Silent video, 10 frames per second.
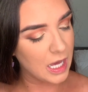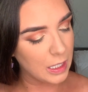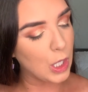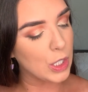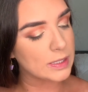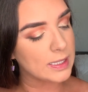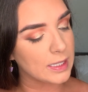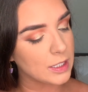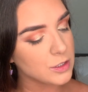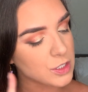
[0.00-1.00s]
along
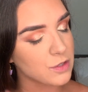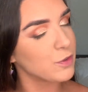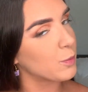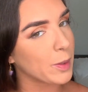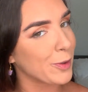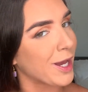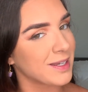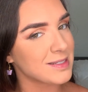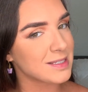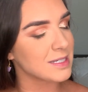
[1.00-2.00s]
here, just a few more
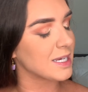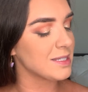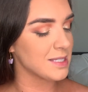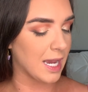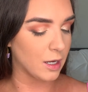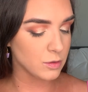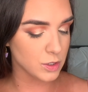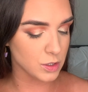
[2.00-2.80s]
products to test out.